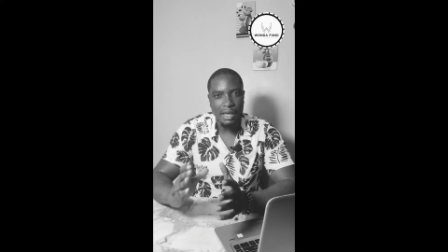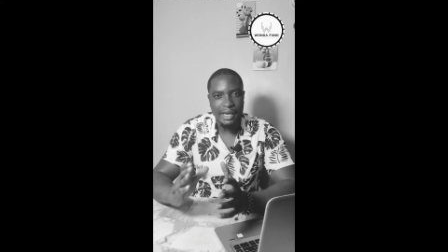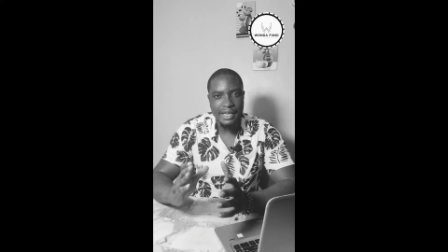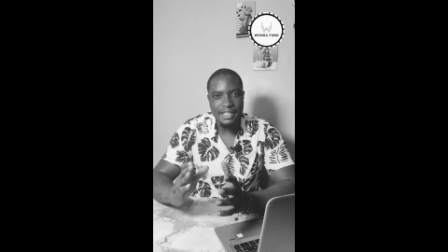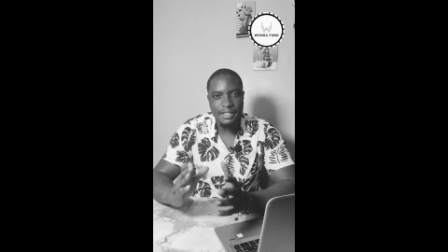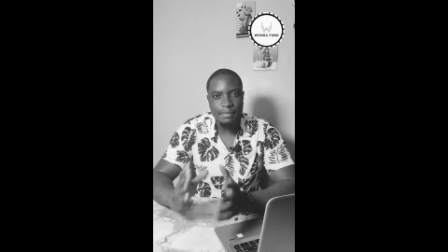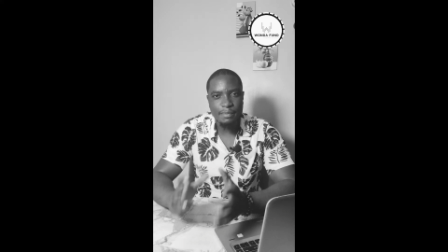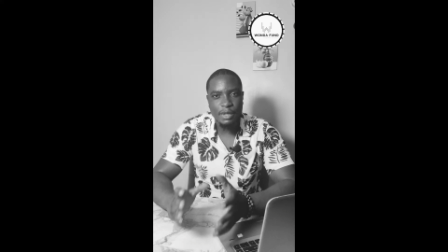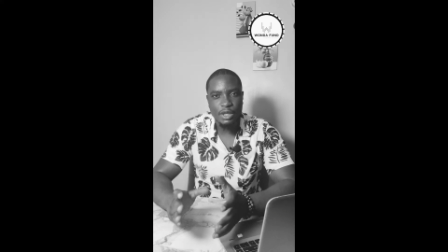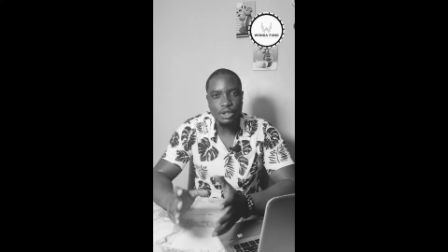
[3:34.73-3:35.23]

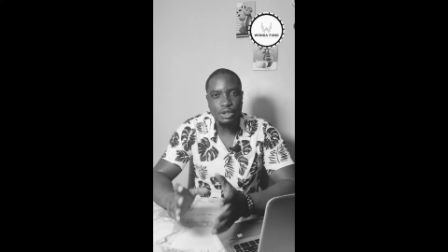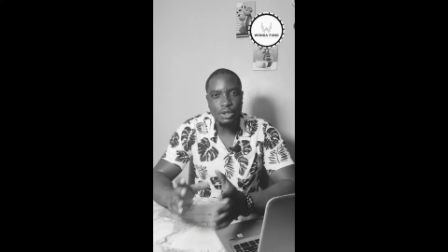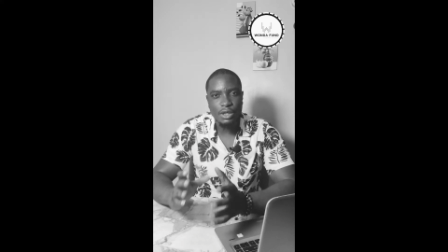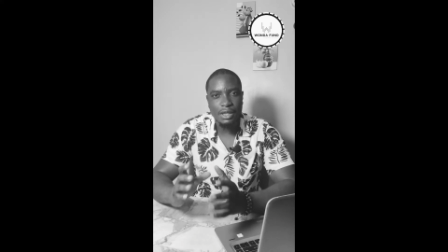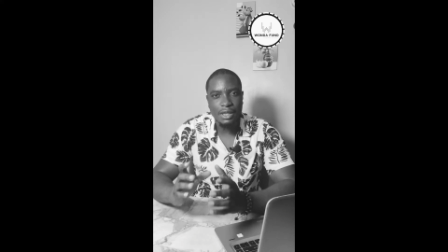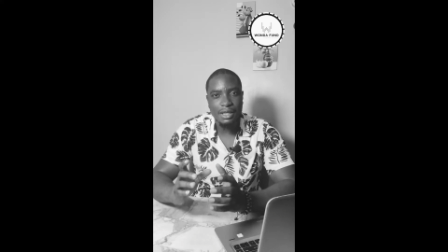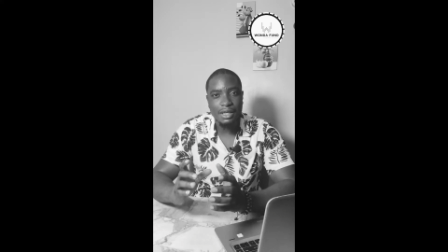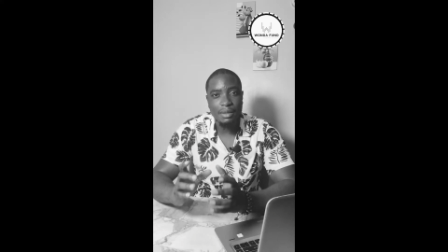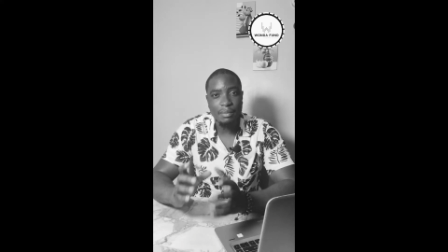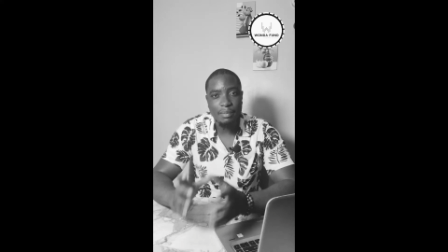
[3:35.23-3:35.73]

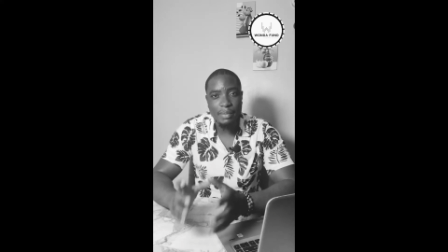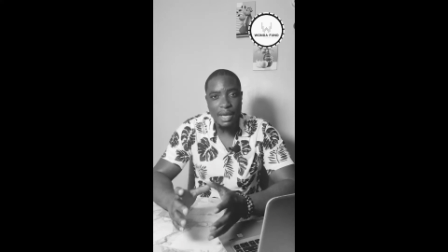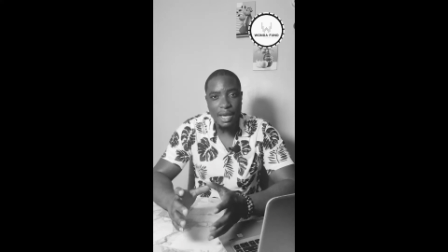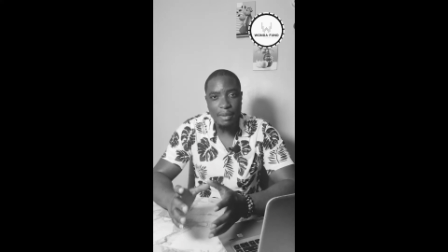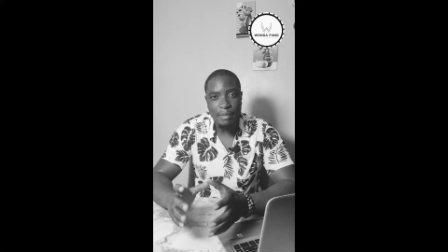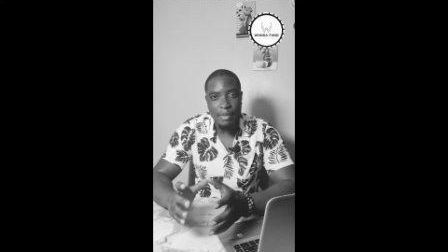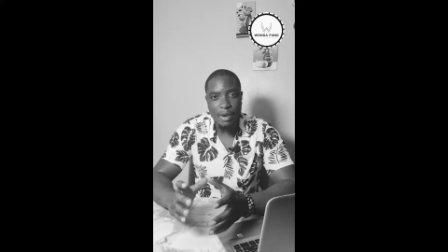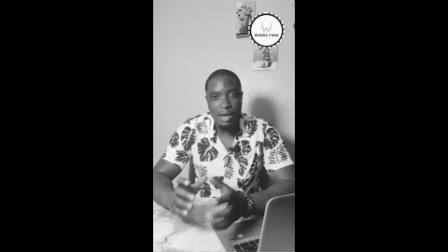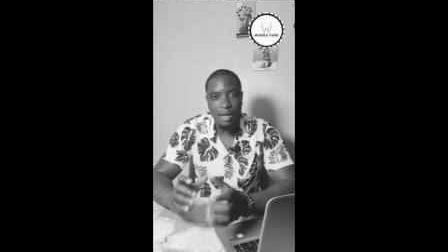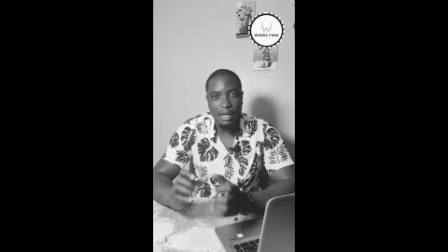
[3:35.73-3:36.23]
especially in a bear
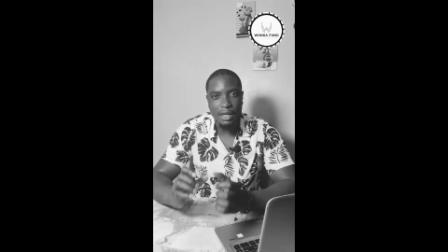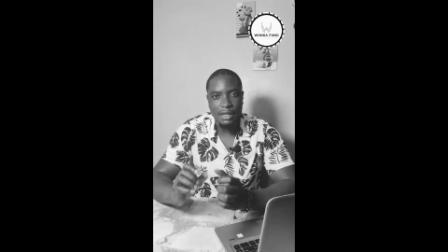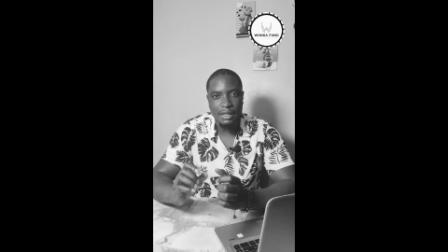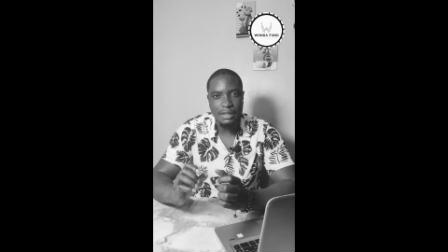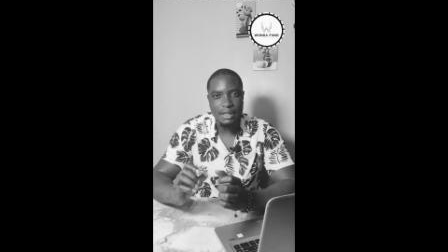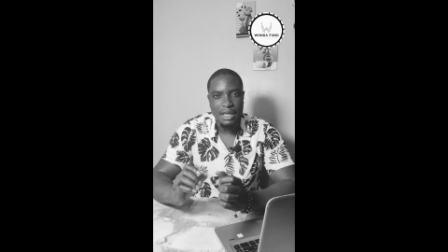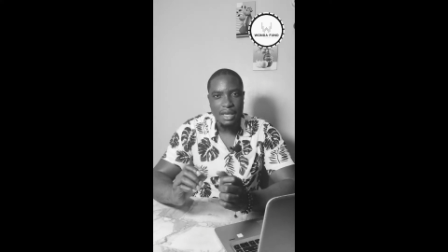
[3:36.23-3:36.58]
market,